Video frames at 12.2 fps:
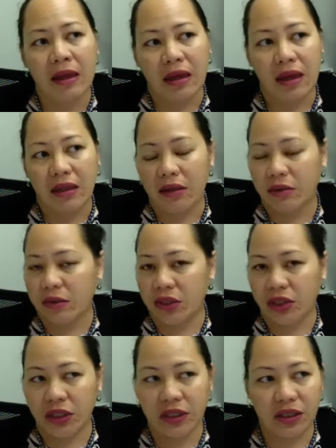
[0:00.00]
And then it
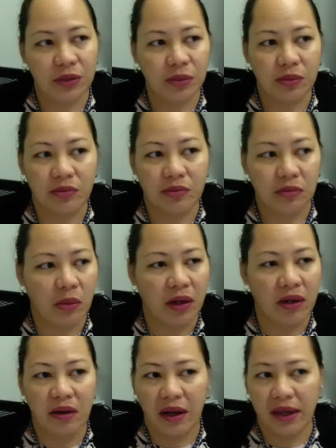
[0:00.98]
was just
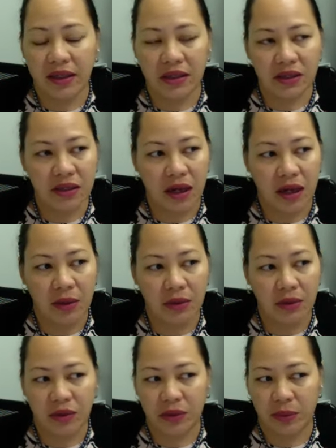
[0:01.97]
one night I
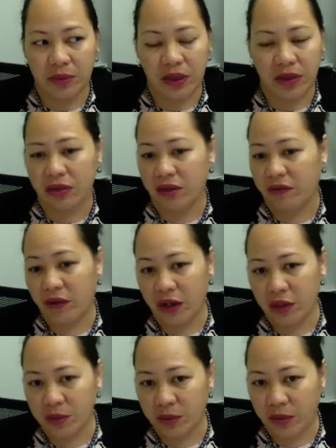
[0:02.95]
was browsing
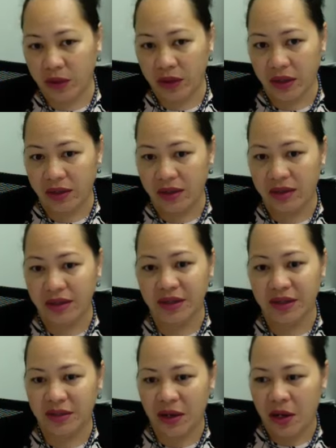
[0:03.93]
Facebook, and then
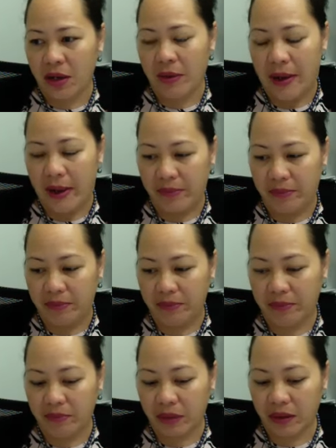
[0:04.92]
this
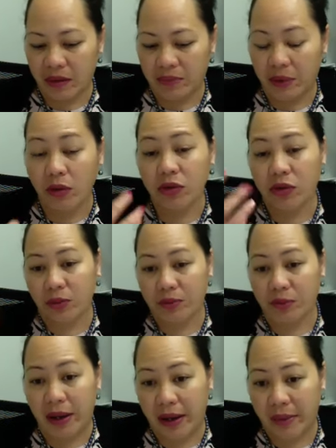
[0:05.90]

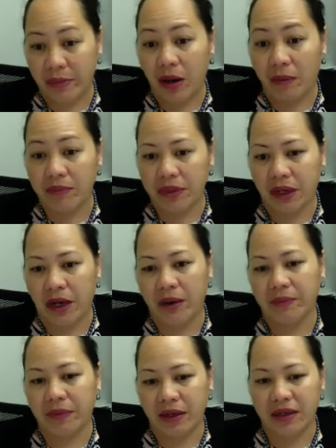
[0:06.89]
poster popped up,
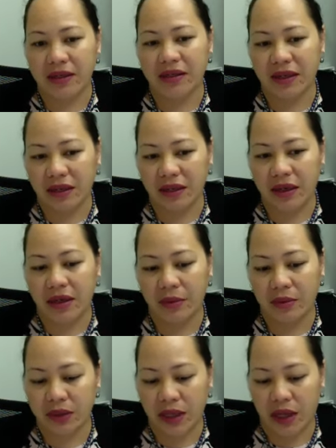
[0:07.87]
and it
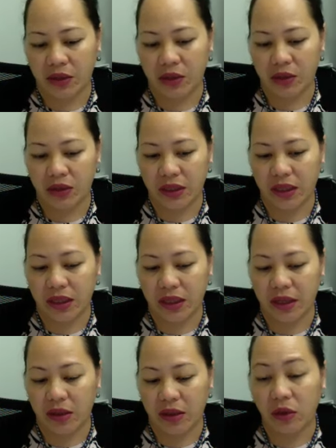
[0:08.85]
was actually
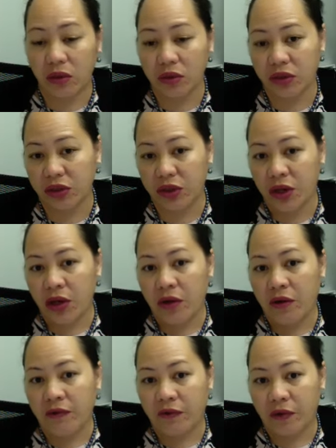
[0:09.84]
a launch
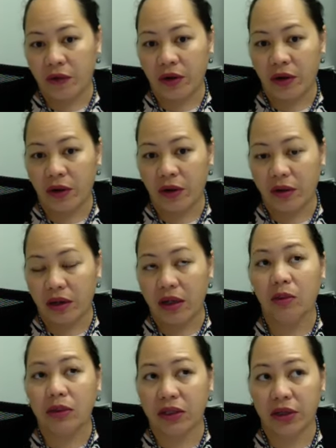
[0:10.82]
for a
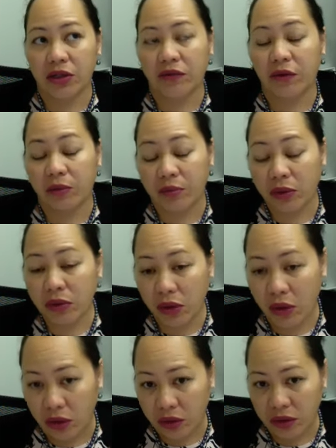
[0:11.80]
book
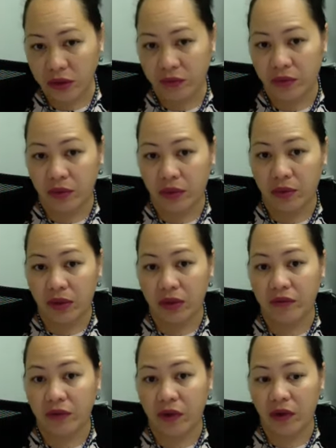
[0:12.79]
launch for one
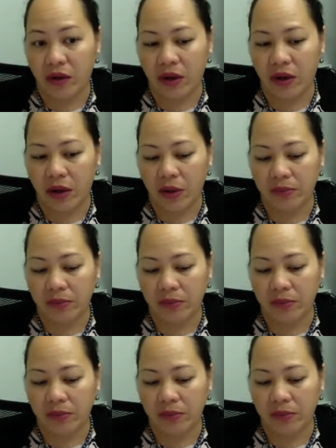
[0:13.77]
of our